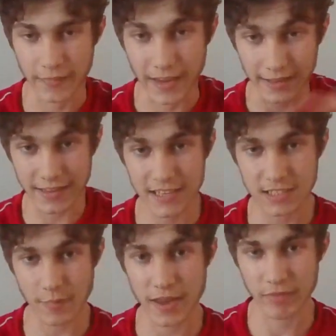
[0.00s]
he needs
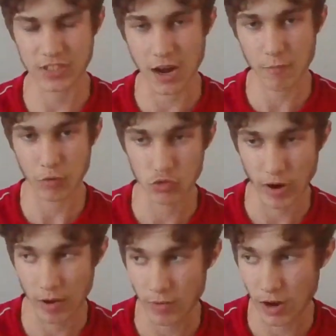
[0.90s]
to be given time,
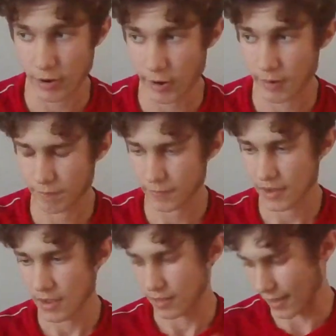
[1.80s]
Andre Onana.
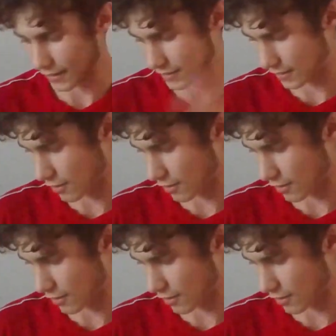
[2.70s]
That's,